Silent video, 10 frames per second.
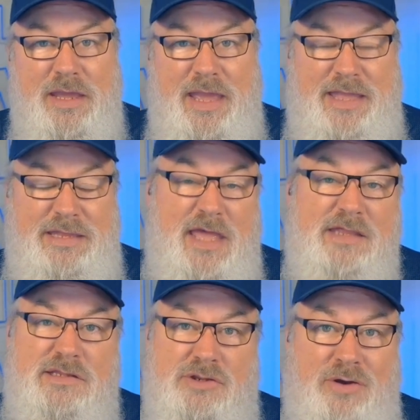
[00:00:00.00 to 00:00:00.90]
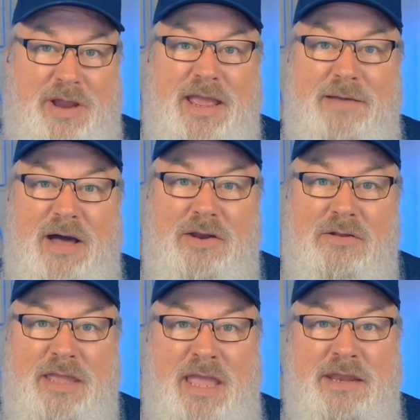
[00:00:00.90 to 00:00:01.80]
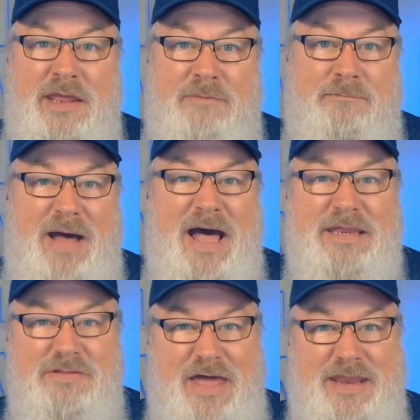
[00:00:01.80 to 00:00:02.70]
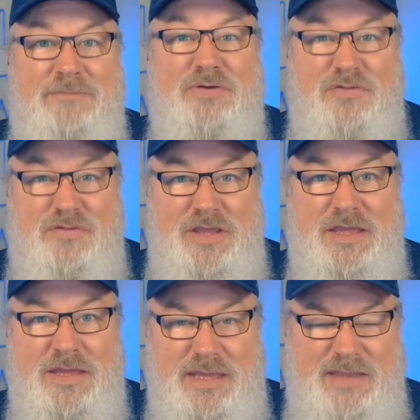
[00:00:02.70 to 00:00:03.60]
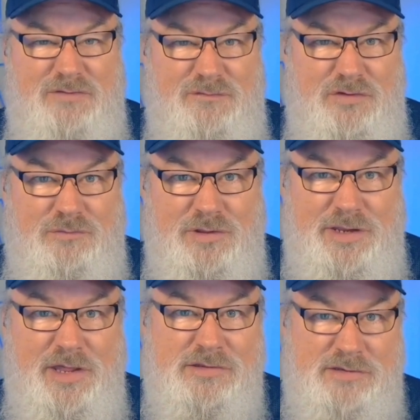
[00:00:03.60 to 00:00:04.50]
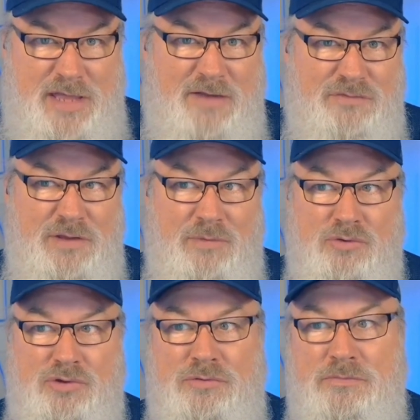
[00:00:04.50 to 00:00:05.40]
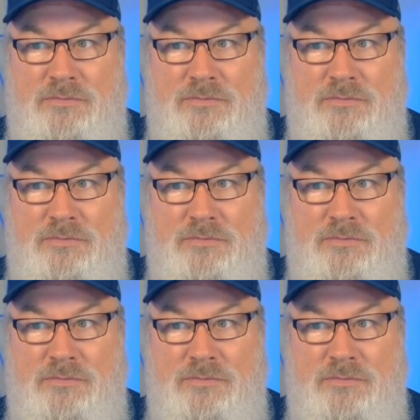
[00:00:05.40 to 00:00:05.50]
And yes, your AI model can embody that empathy, even if it really doesn't have the emotion.